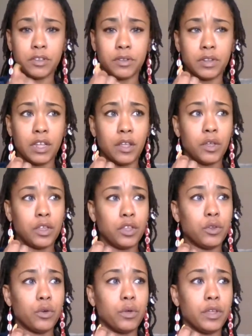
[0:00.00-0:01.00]
And
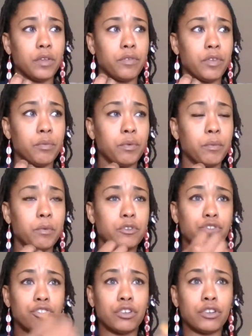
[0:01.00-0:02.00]
if we would
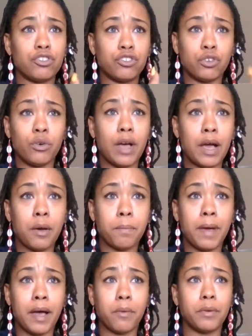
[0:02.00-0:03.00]
show our
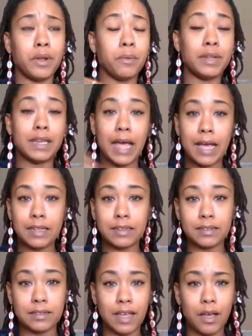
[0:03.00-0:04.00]
power, they would knock
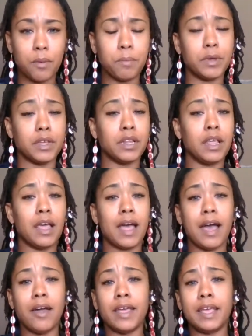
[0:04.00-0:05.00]
us down. But
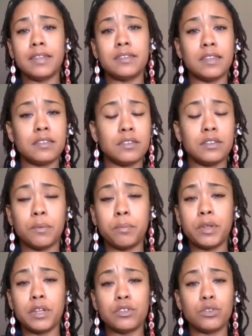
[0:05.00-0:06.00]
our ancestors didn't
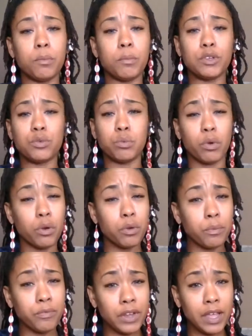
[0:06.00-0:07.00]
put in so much
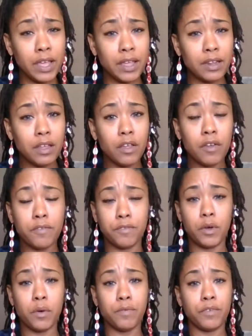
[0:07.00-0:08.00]
work for that,
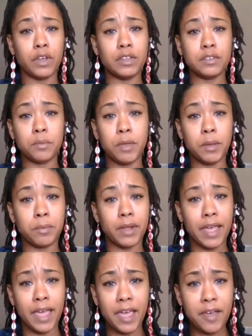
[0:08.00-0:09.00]
for us to be able to
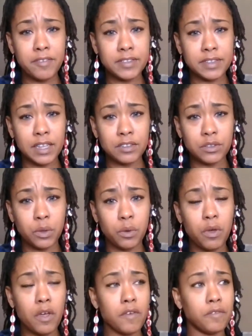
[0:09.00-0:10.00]
have a say
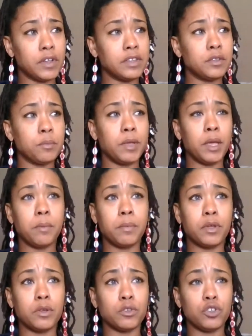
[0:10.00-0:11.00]
so, for us to be able
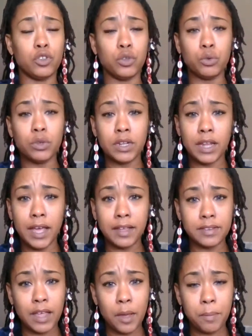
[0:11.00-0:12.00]
to
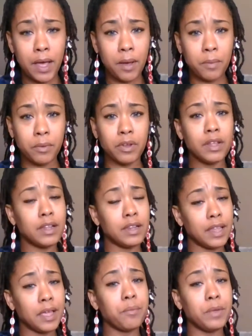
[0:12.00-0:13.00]
utilize our power.
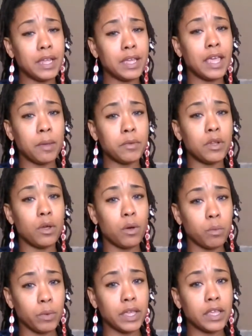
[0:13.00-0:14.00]
Like, we didn't came a
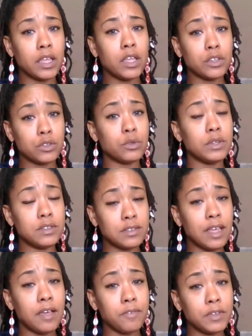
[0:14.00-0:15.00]
long way. So it's
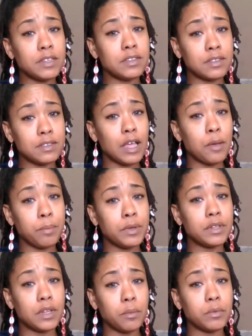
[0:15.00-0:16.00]
time for us to stop
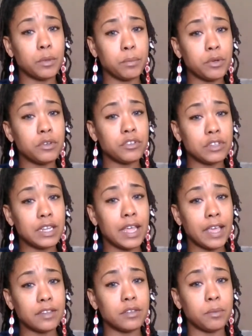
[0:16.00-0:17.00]
putting up with the bullshit and
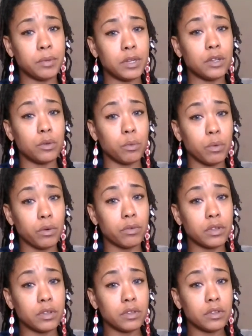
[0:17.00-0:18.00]
actually put in the work.